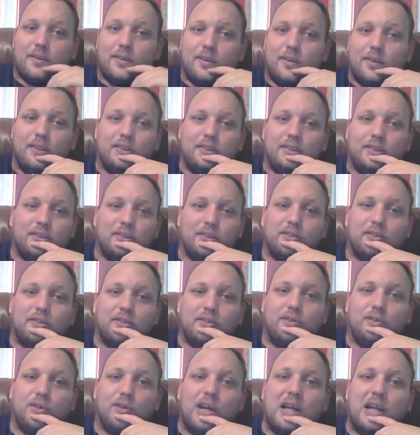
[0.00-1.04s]
and it just
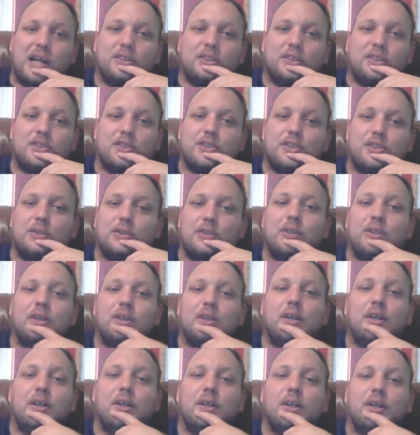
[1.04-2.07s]
crashes. So
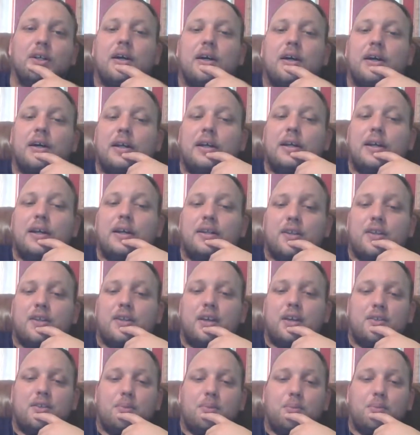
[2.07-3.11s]

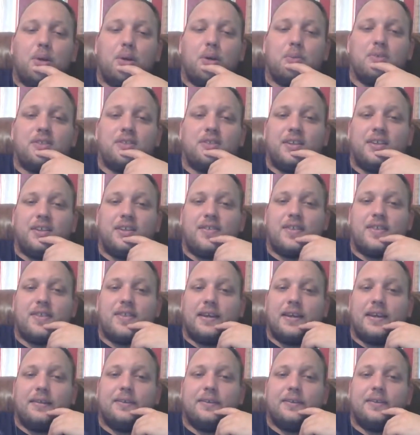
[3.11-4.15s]
it's a promising
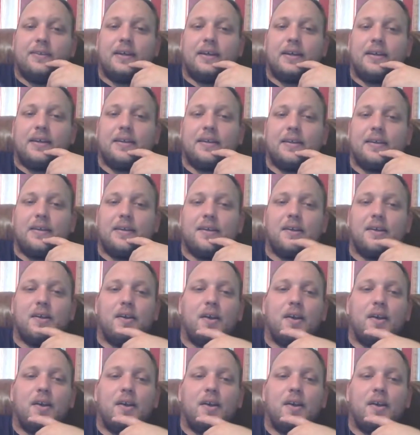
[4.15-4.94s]
thing, I think.